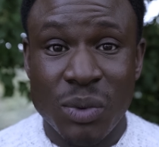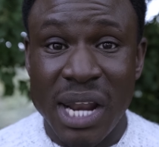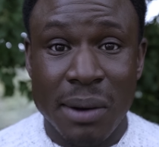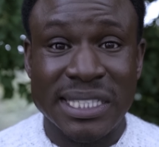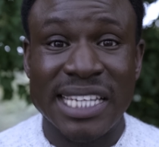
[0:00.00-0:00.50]
when
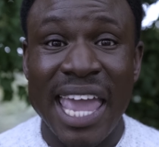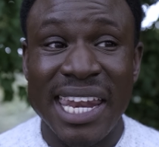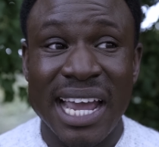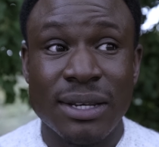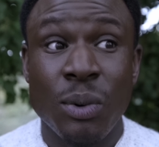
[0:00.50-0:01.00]
I was
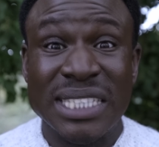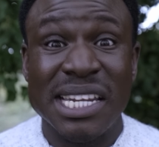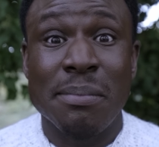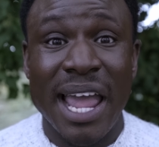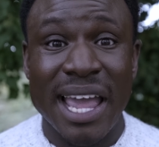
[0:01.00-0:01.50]
skating, I
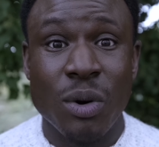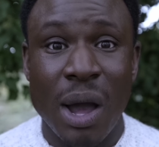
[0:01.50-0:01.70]
twisted my ankle.